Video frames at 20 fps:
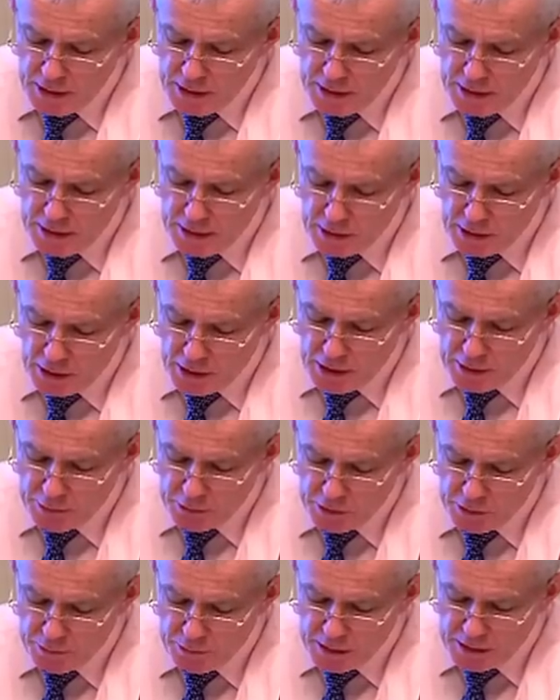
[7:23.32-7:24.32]
in line
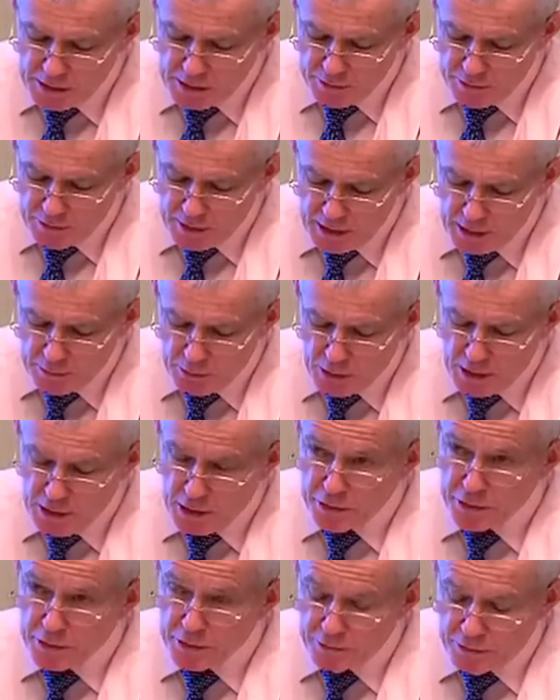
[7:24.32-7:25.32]
with the best available
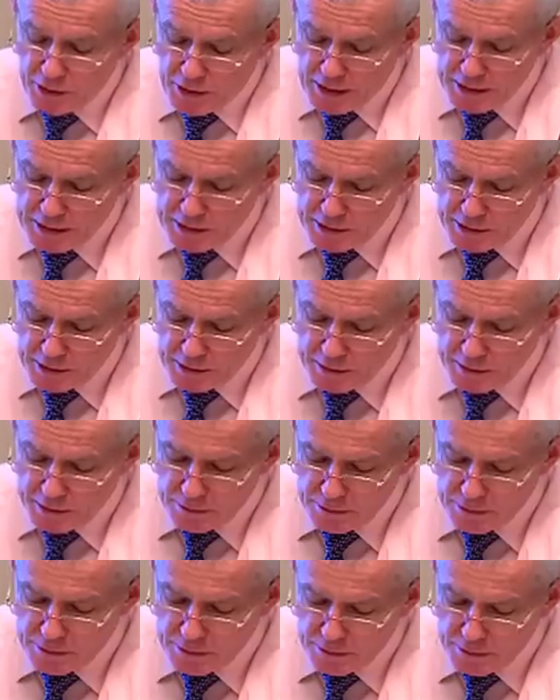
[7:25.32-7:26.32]
health advice,
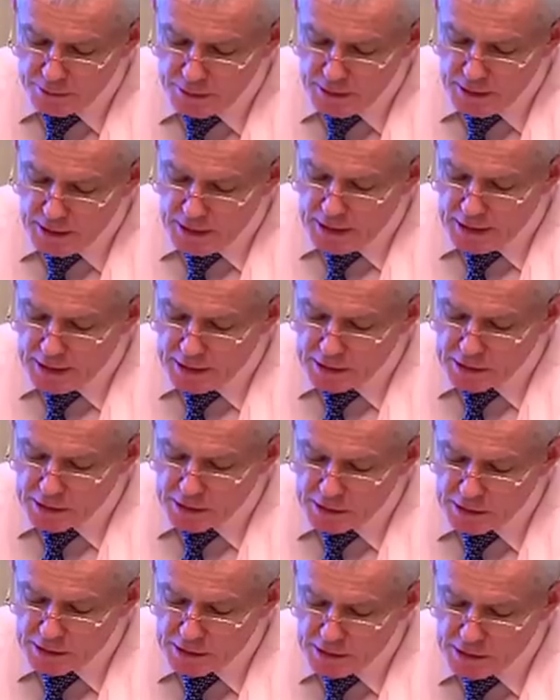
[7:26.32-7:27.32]
and is
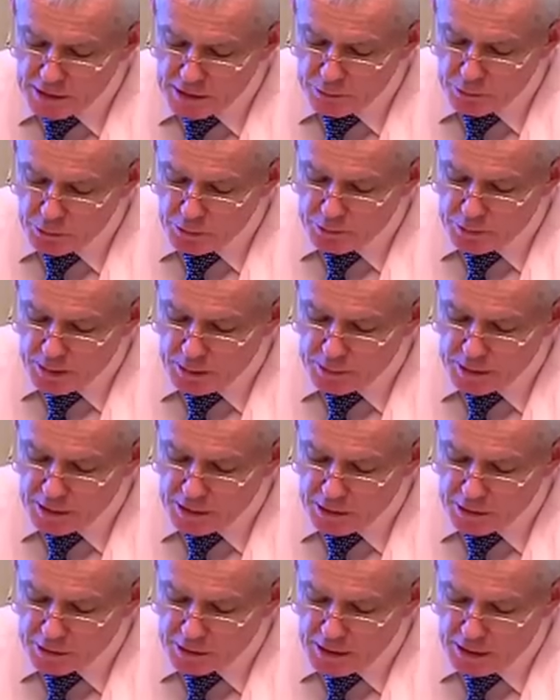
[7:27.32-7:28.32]
consistent with public
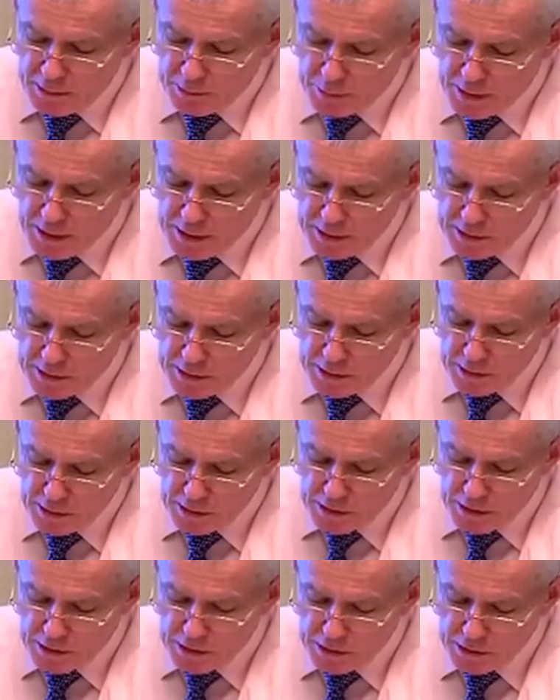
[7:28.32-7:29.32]
health campaigns
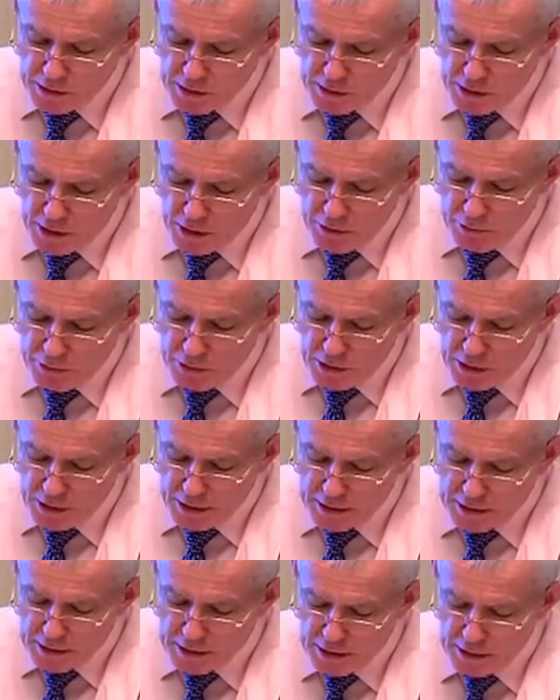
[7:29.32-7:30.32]
such as the
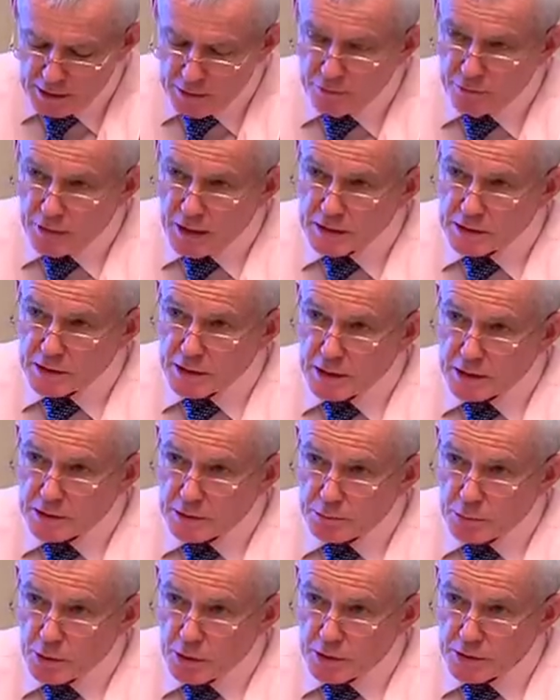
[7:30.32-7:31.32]
COVID-19
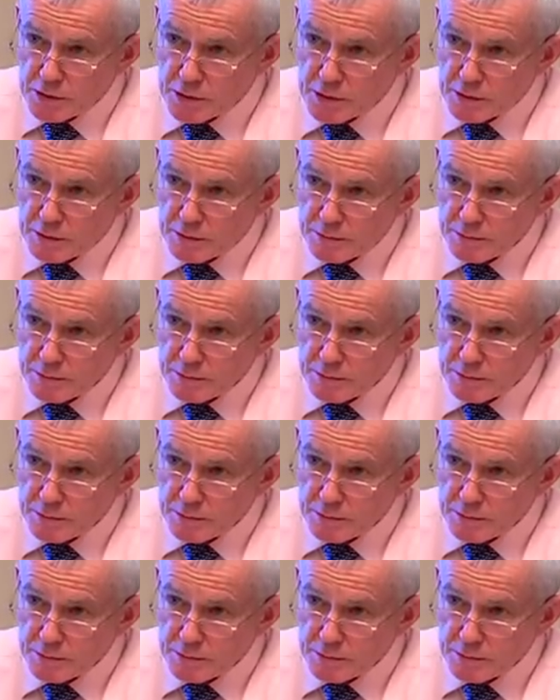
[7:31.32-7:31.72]
vaccination policy.